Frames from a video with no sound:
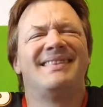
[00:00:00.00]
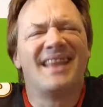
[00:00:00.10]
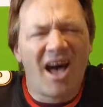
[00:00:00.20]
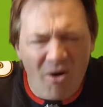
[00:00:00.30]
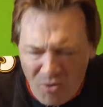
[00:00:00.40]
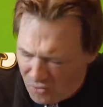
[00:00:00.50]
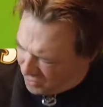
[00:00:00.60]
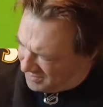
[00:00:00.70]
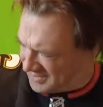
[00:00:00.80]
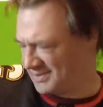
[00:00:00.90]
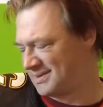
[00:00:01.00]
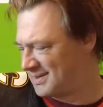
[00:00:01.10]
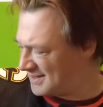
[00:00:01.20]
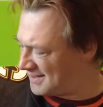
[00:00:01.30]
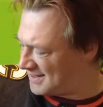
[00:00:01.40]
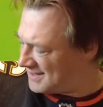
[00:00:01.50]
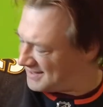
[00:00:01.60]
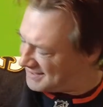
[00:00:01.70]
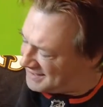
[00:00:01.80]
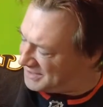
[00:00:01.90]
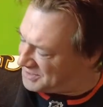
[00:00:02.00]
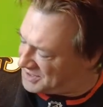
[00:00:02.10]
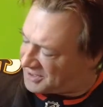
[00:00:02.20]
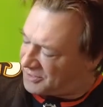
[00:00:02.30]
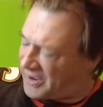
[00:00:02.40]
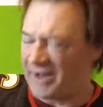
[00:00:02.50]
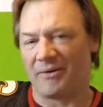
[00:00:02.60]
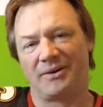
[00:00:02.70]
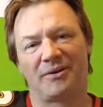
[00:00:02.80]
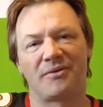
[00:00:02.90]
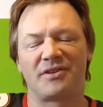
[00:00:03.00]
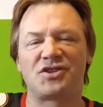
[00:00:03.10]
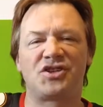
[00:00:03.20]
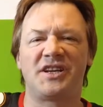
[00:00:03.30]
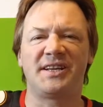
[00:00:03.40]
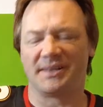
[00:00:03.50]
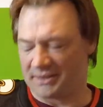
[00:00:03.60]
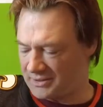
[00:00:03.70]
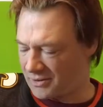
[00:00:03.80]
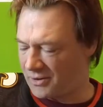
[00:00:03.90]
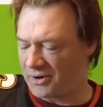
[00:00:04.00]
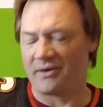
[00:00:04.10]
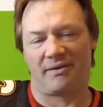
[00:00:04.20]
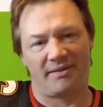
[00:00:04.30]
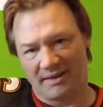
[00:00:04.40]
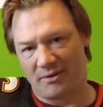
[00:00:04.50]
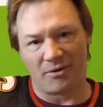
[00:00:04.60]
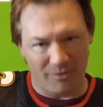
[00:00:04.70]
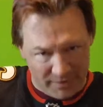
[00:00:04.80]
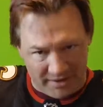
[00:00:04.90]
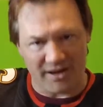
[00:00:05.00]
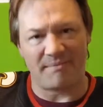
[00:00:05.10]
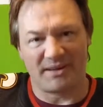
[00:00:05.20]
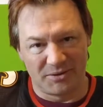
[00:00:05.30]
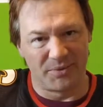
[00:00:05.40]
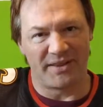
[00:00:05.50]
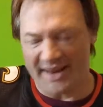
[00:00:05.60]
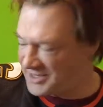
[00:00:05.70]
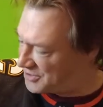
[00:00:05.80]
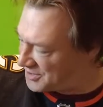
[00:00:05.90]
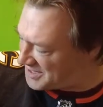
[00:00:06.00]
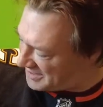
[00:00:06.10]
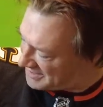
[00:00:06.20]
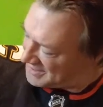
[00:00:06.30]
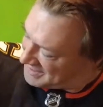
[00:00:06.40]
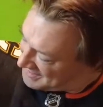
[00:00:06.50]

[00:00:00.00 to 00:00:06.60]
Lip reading: No! Use the crown or the shield or the logo we are coming to with the next jersey.